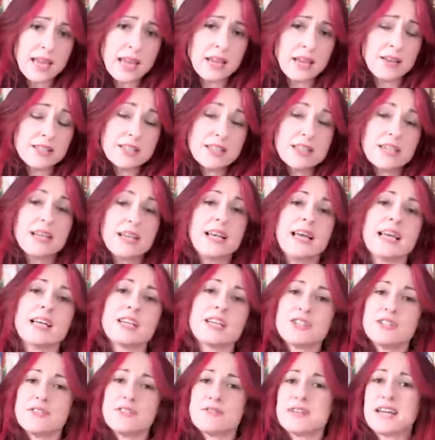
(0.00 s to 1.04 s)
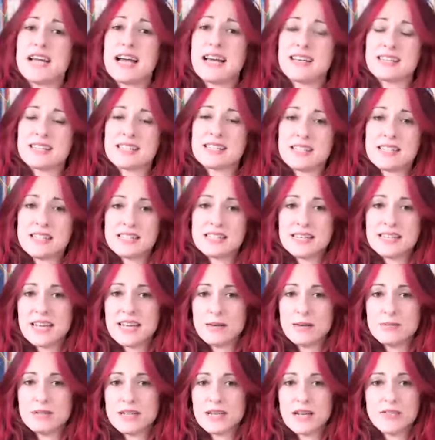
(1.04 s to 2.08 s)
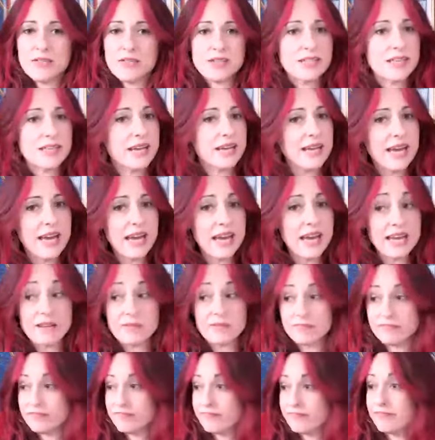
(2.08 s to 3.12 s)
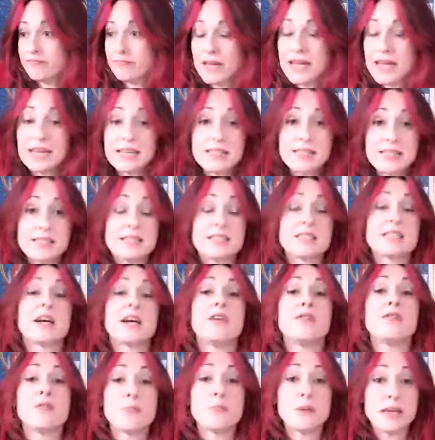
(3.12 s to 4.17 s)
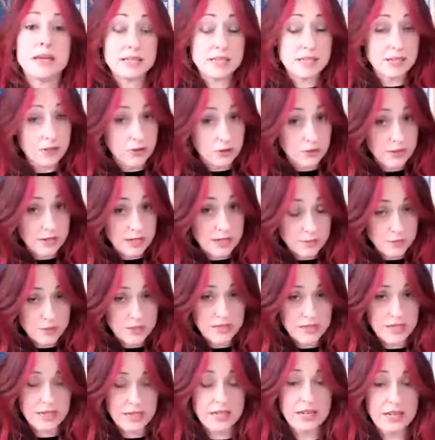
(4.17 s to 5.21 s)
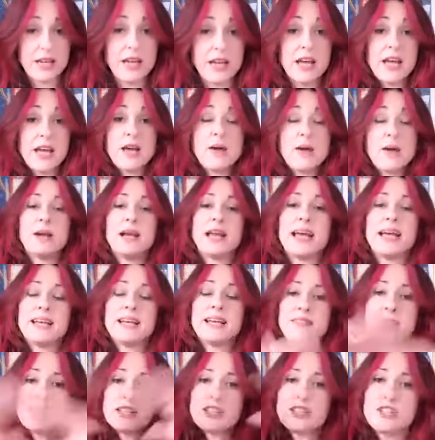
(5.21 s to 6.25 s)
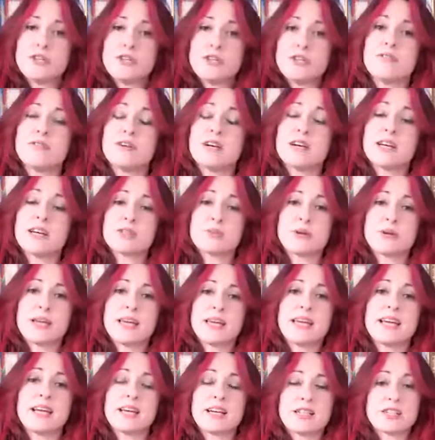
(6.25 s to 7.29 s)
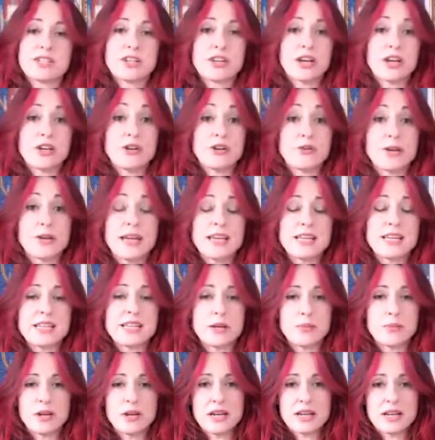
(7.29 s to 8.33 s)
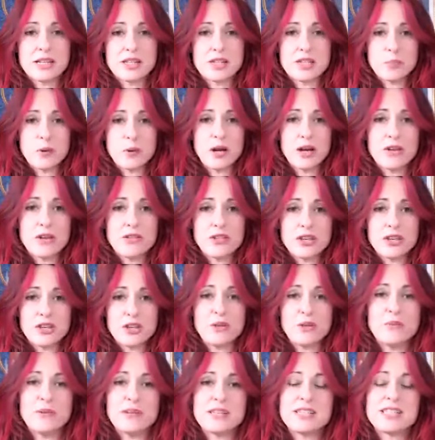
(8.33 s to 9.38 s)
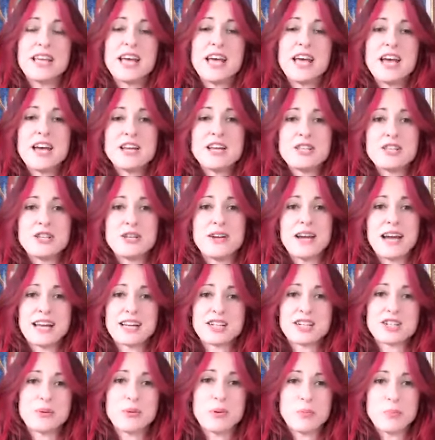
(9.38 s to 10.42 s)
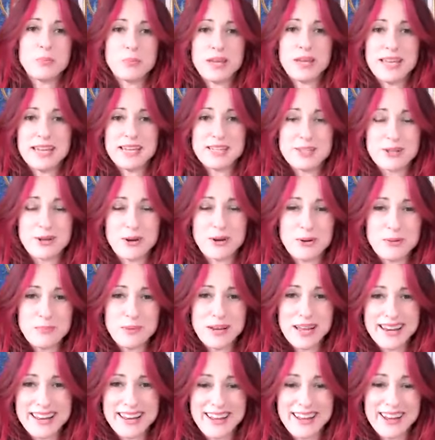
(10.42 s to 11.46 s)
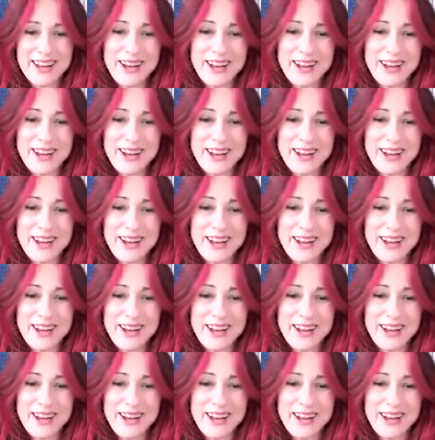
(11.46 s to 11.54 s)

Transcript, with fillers: And it's a collection of galaxies that came together to say, hey, peace. It's time for peace on this particular plane in this universe. We're here going to co create it. We're going to inspire the humans to actually want peace on planet